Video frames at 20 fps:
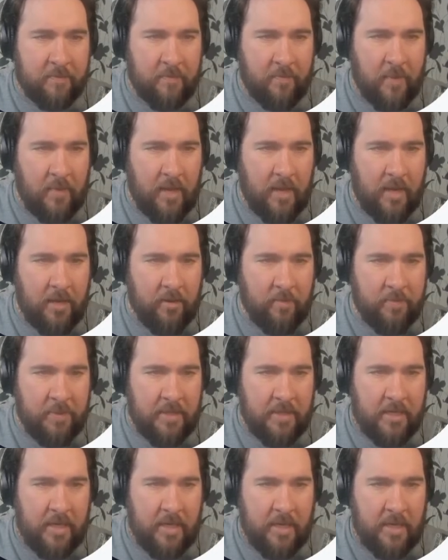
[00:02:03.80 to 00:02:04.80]
and you'll be
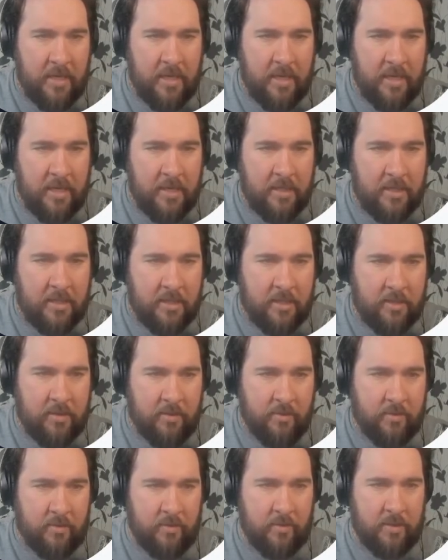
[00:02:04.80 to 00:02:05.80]
taken
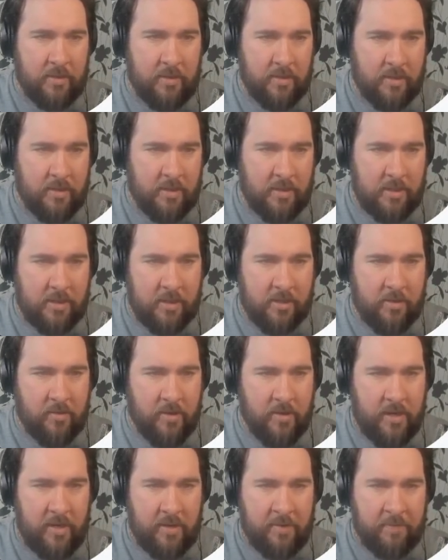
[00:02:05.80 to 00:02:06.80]
into this screen.